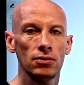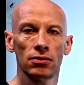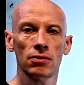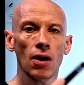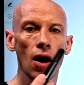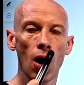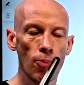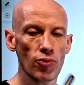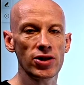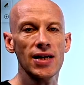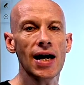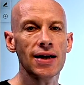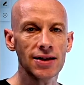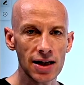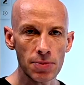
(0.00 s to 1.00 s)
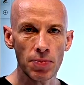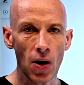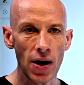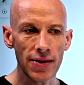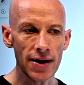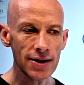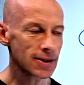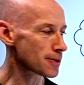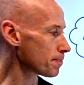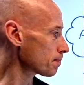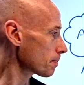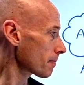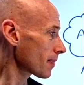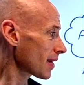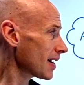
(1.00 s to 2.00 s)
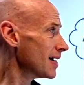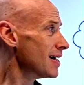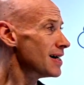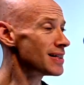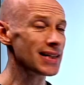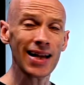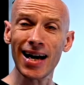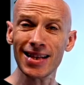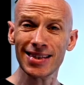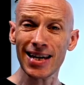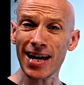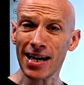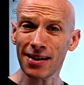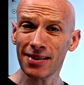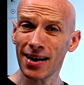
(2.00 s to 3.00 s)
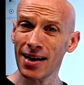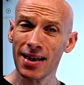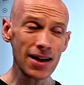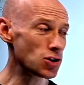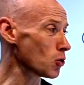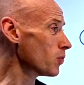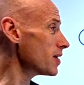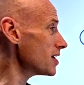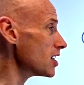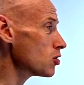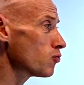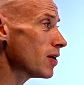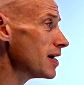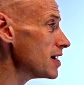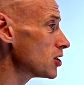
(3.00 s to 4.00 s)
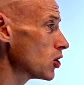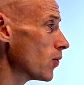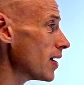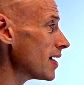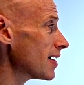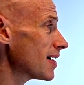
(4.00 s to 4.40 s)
are protected by this. So that's it. That's all this is really doing.